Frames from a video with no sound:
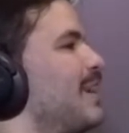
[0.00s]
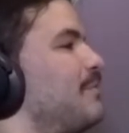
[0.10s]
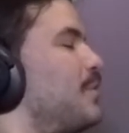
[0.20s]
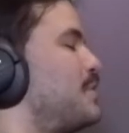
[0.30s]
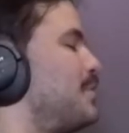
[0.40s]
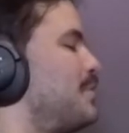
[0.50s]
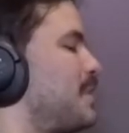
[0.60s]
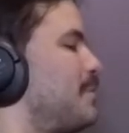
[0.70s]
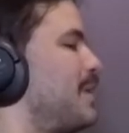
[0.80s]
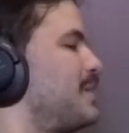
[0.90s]
At first, there was
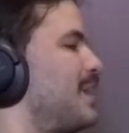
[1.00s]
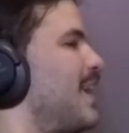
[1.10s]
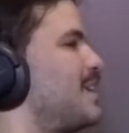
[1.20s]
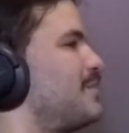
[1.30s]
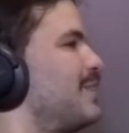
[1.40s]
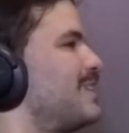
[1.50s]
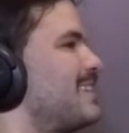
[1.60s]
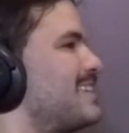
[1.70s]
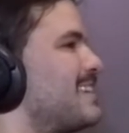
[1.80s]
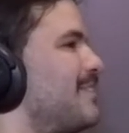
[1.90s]
like a bunch of like controversy
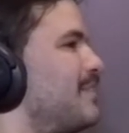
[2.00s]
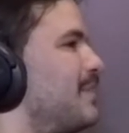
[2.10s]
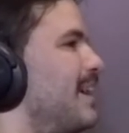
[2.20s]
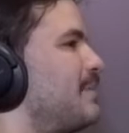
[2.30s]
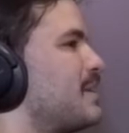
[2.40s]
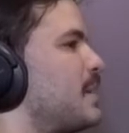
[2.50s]
and stuff around it.